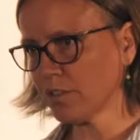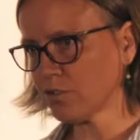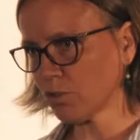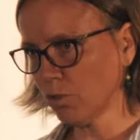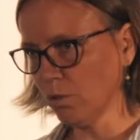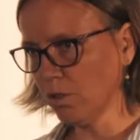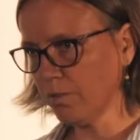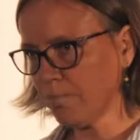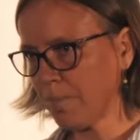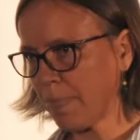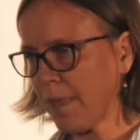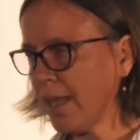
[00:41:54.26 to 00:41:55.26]
school.
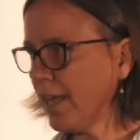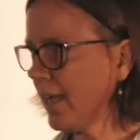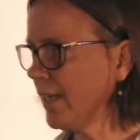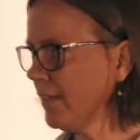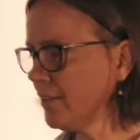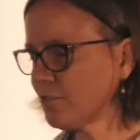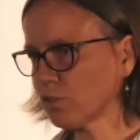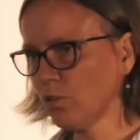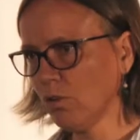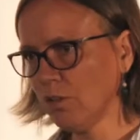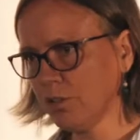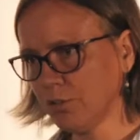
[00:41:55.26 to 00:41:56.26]
And in the
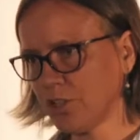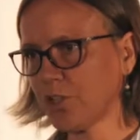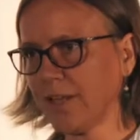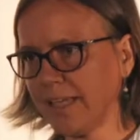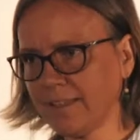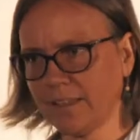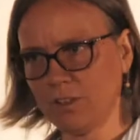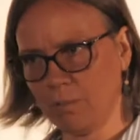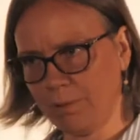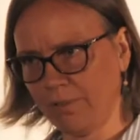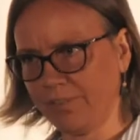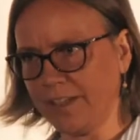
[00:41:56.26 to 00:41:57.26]
school, you train in your
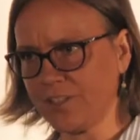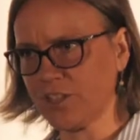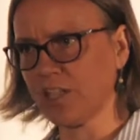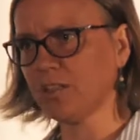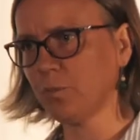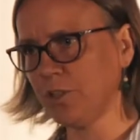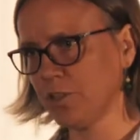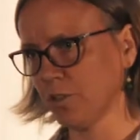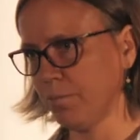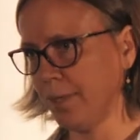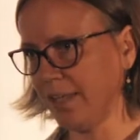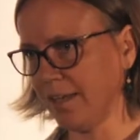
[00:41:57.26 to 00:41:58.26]
profession, which
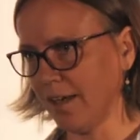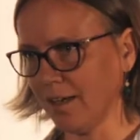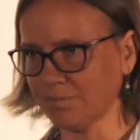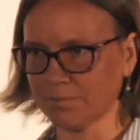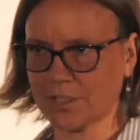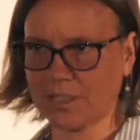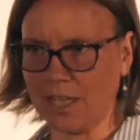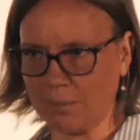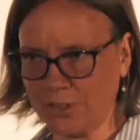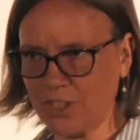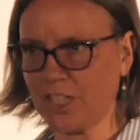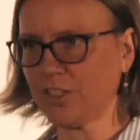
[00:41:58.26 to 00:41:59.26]
should be
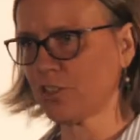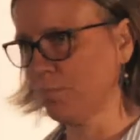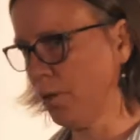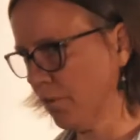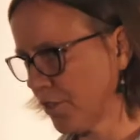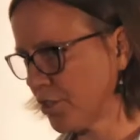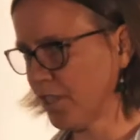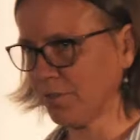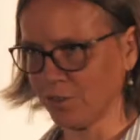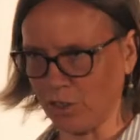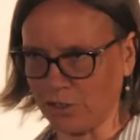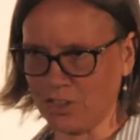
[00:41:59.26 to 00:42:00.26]
climate change or poverty
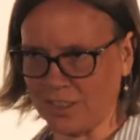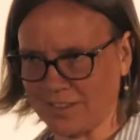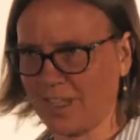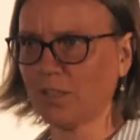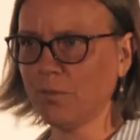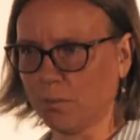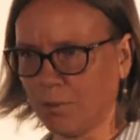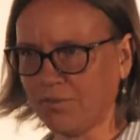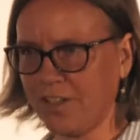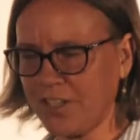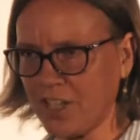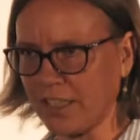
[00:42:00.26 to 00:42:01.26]
reduction. It's kind of your
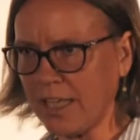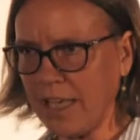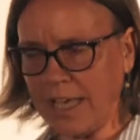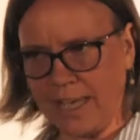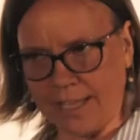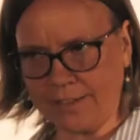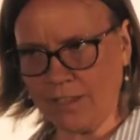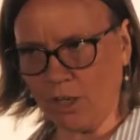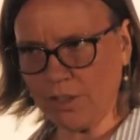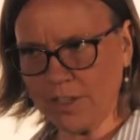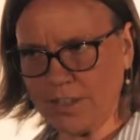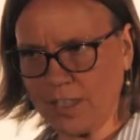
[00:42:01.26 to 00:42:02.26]
profession. And the
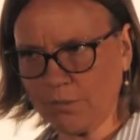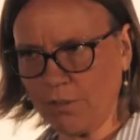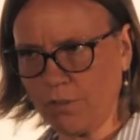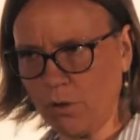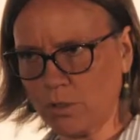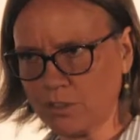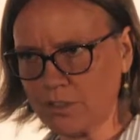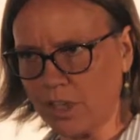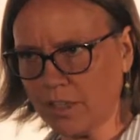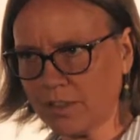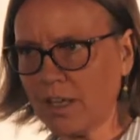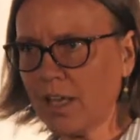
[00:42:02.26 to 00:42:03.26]
other thing we focus
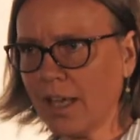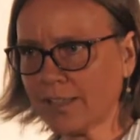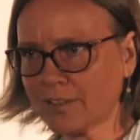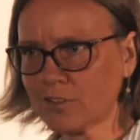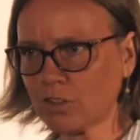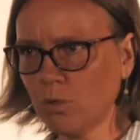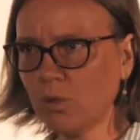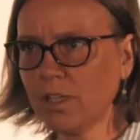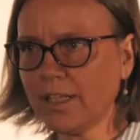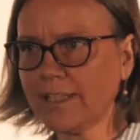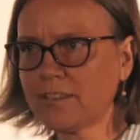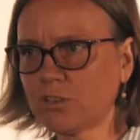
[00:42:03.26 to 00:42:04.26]
on at the school
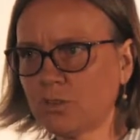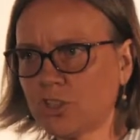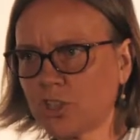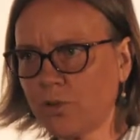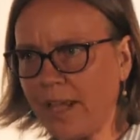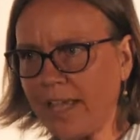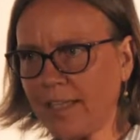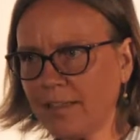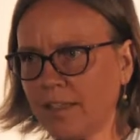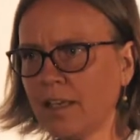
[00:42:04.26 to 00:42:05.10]
is to train